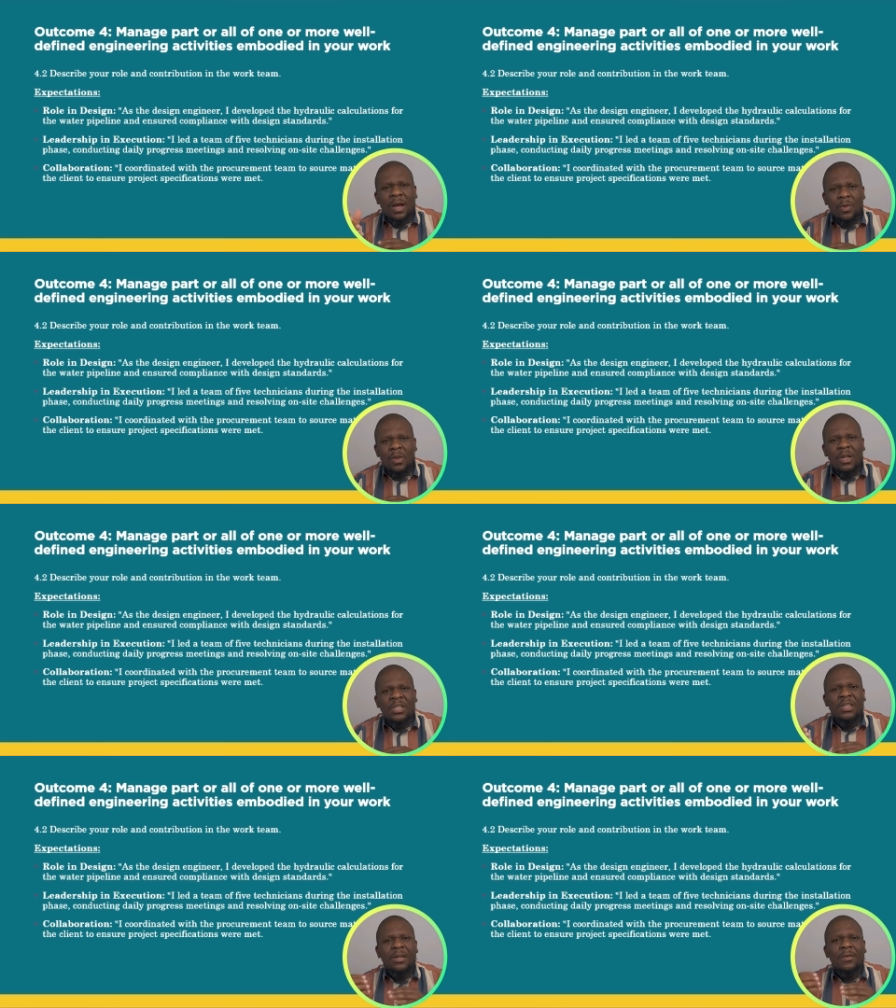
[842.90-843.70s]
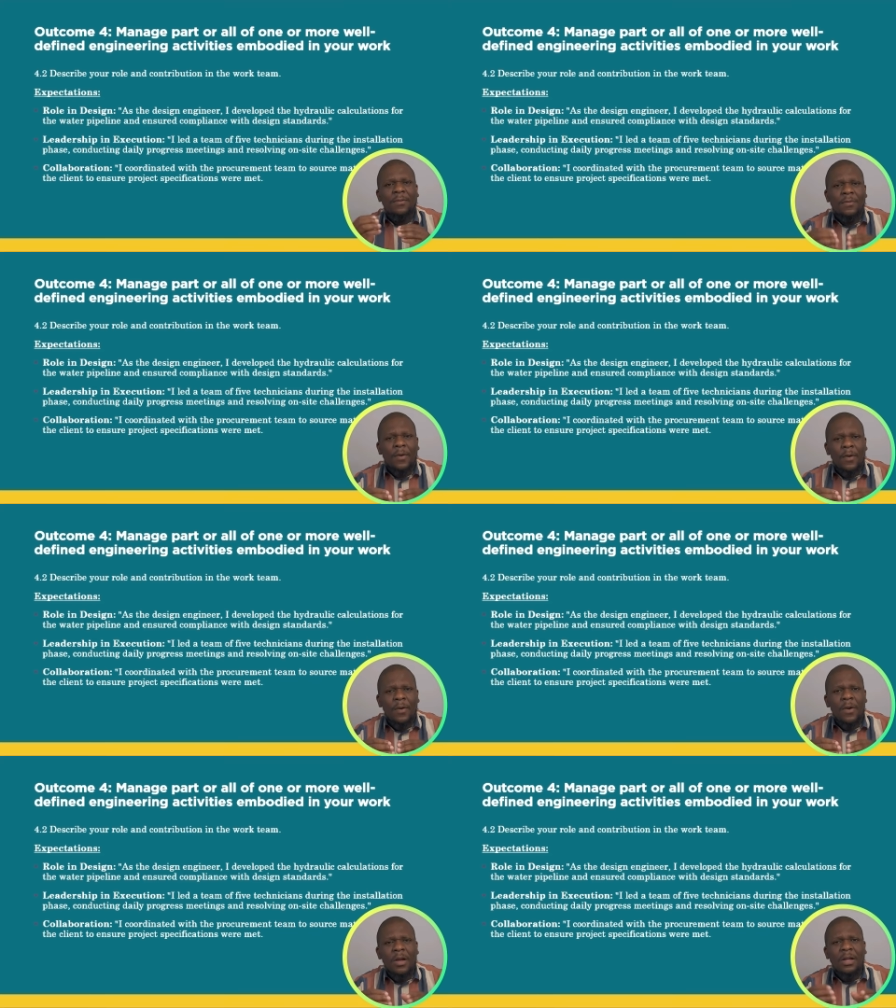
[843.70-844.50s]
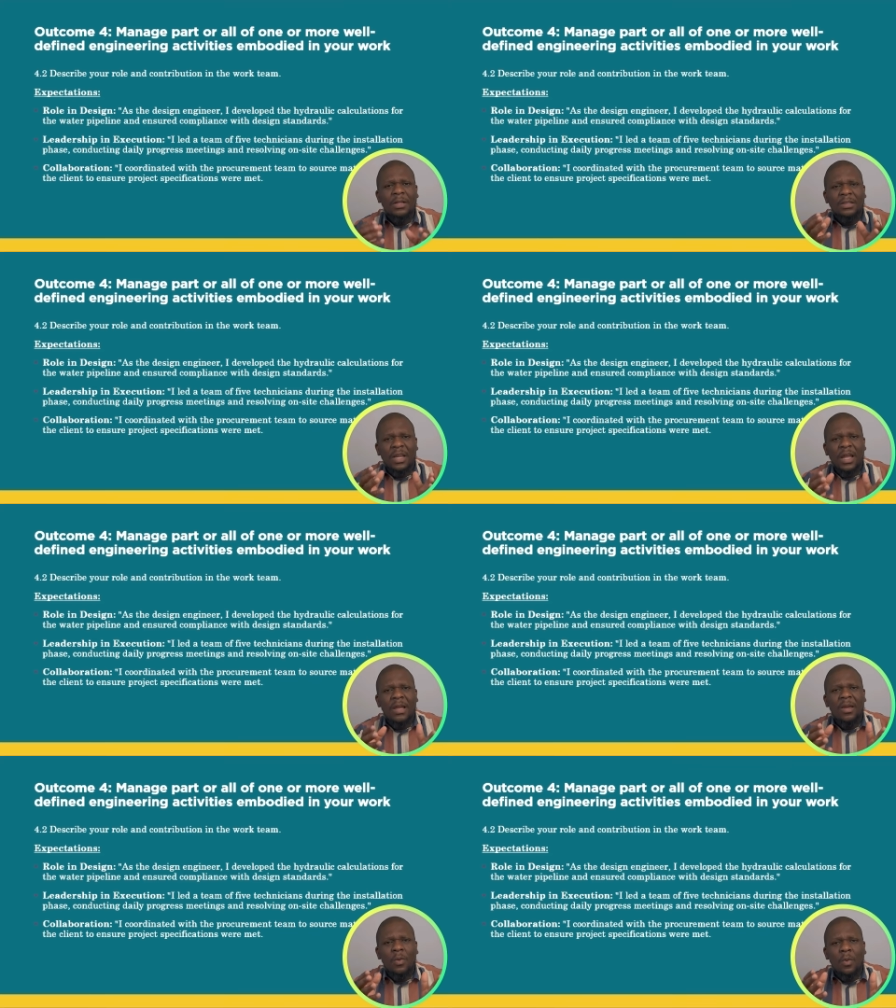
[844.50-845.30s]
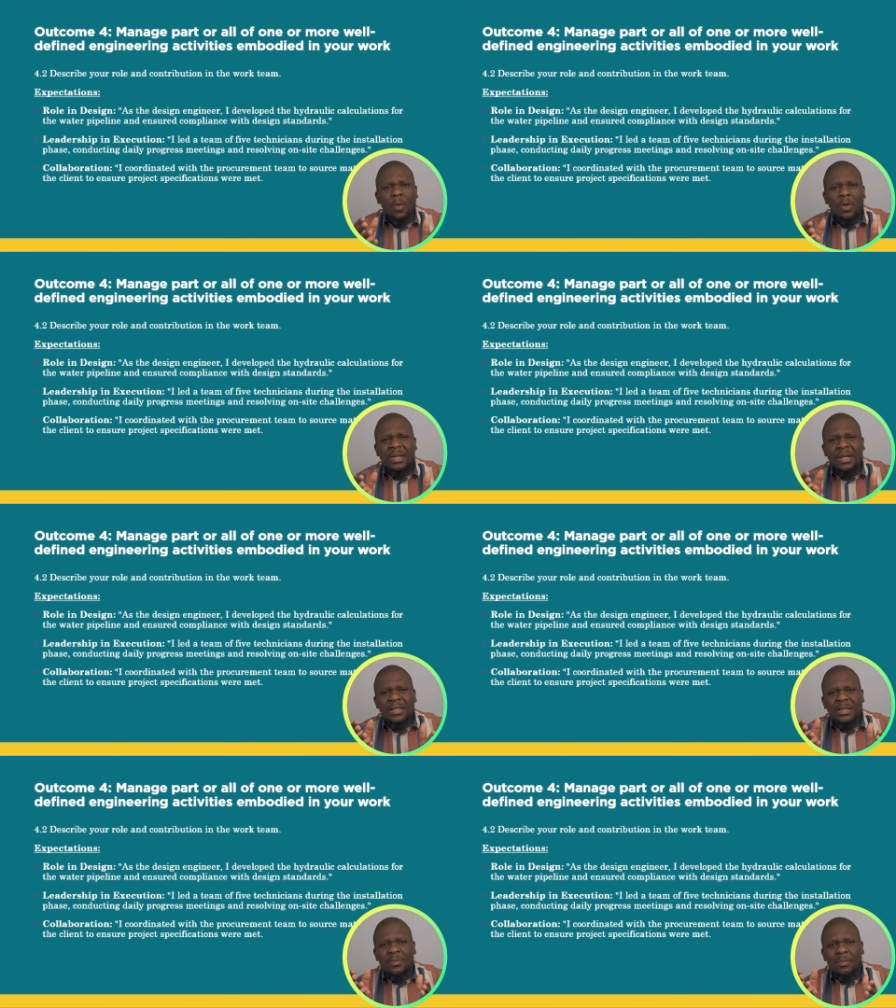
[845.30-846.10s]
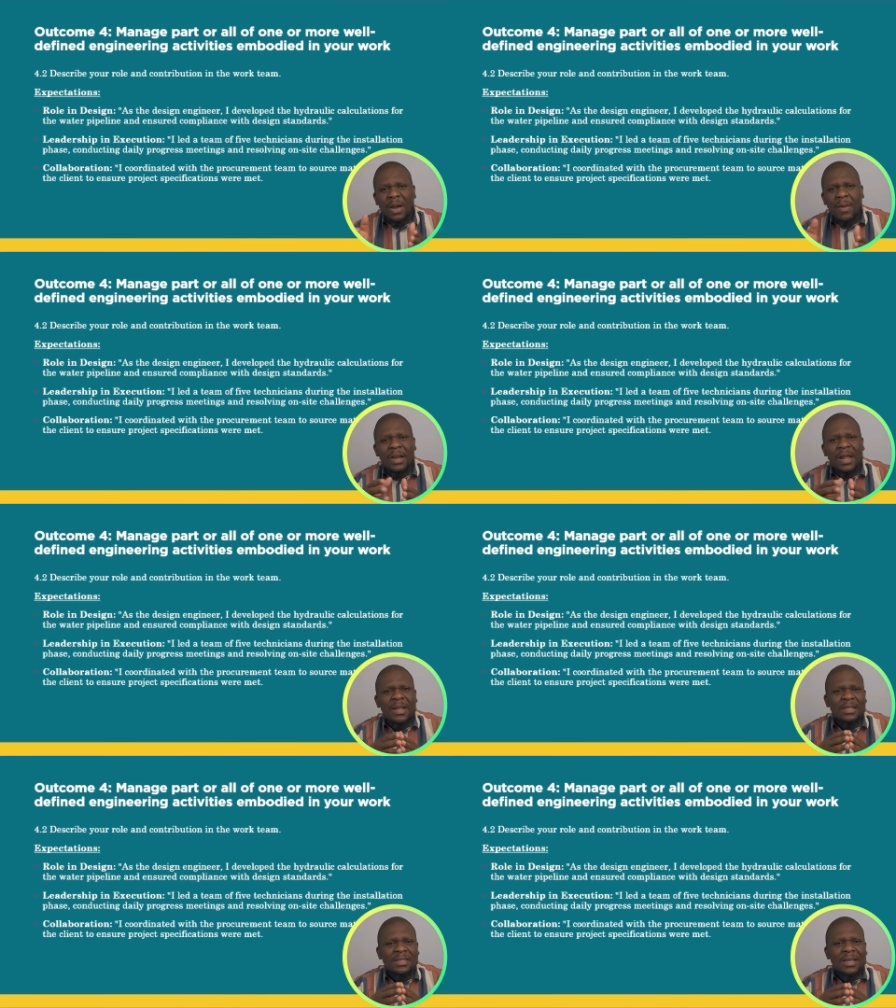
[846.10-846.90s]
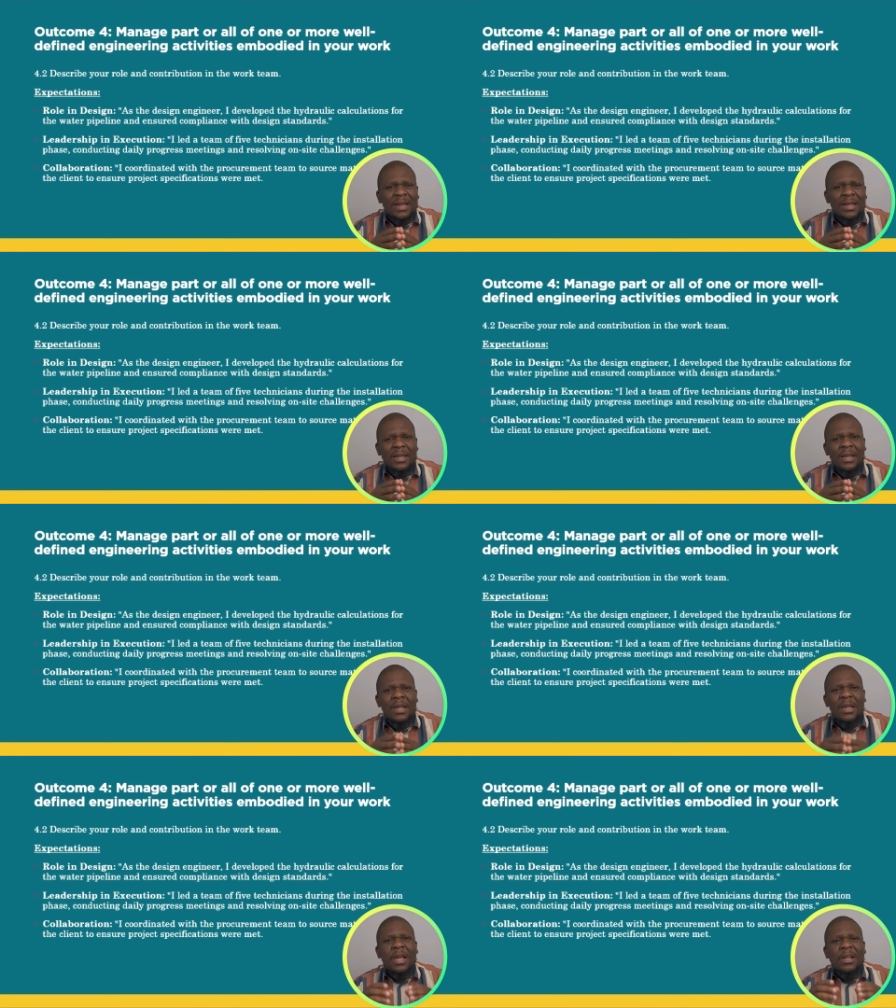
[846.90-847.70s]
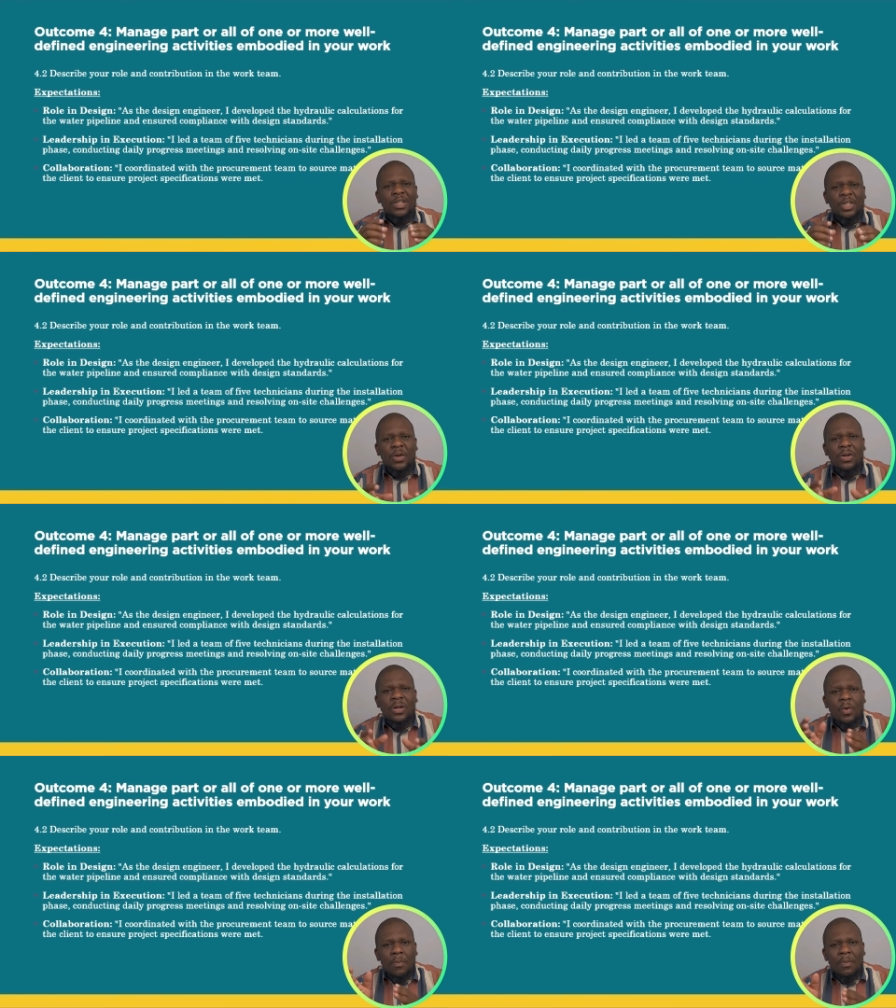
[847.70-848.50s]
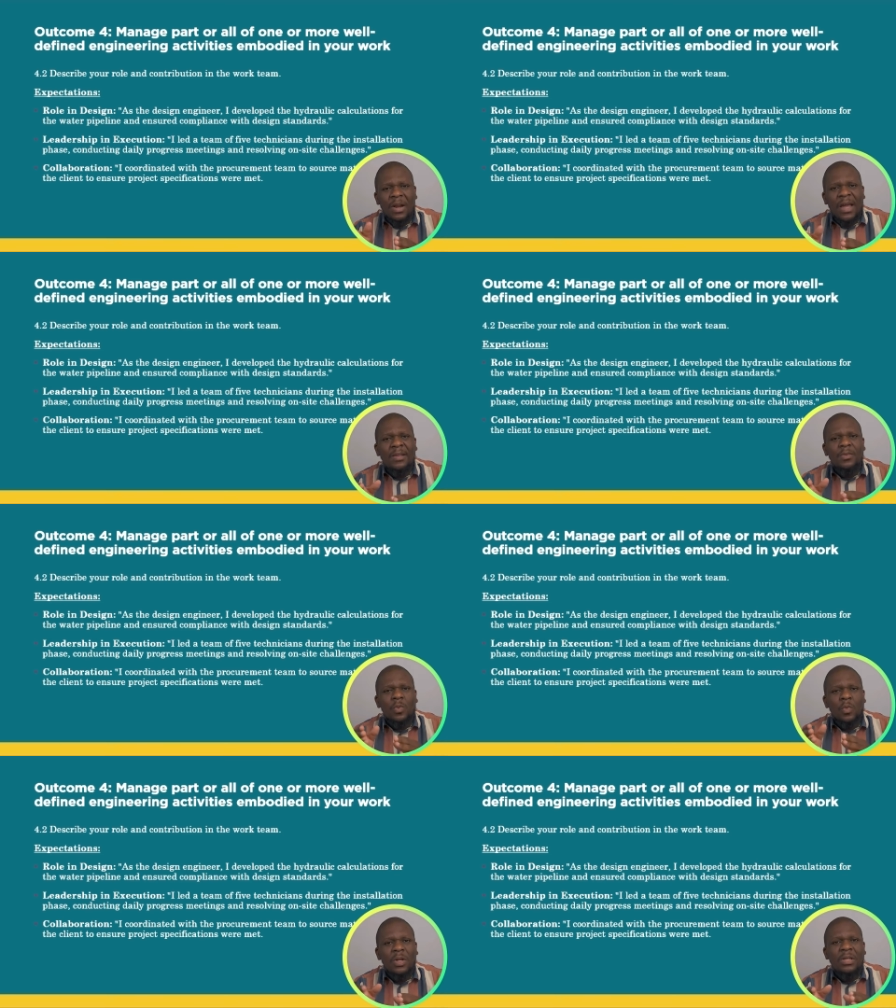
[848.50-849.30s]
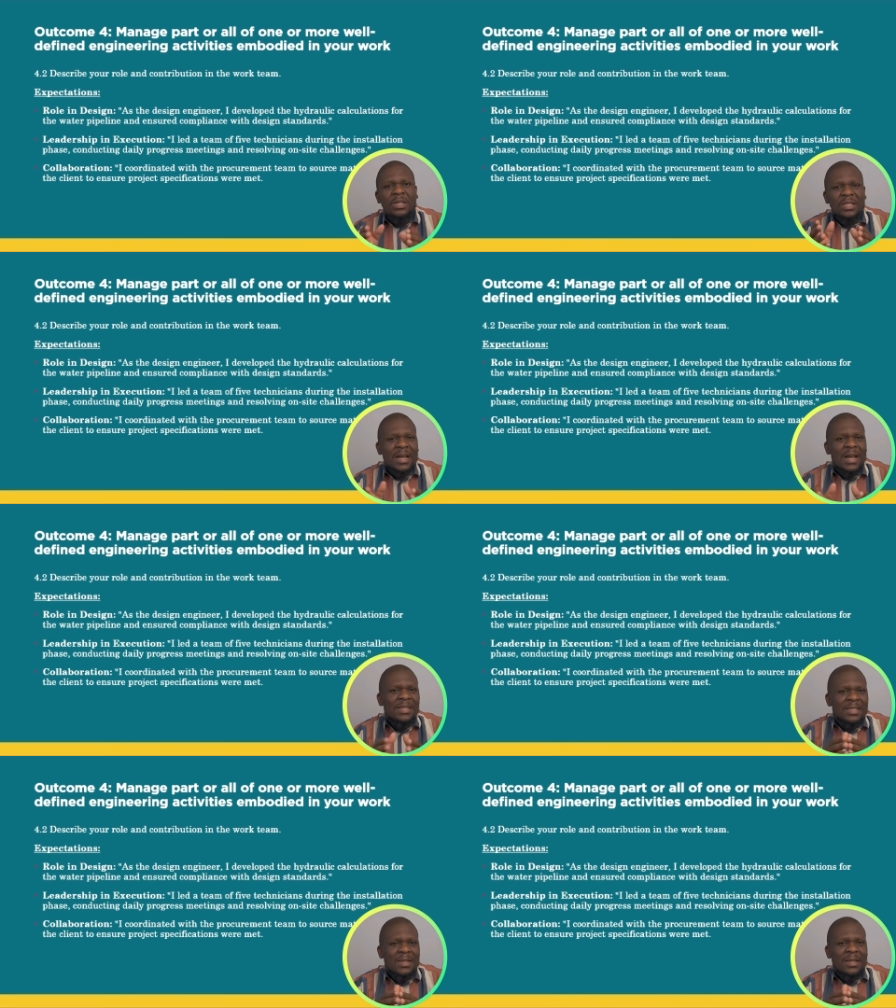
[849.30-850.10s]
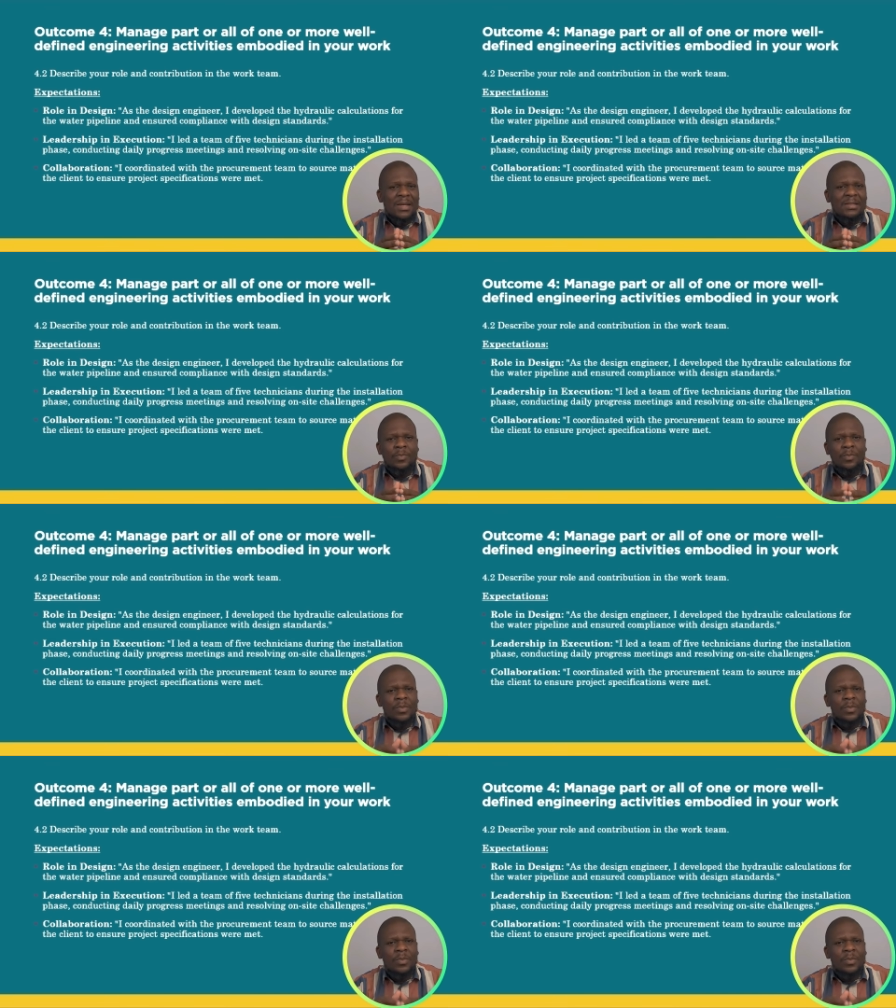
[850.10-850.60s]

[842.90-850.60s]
calculation for the water pipeline design, ensuring compliance with design standards.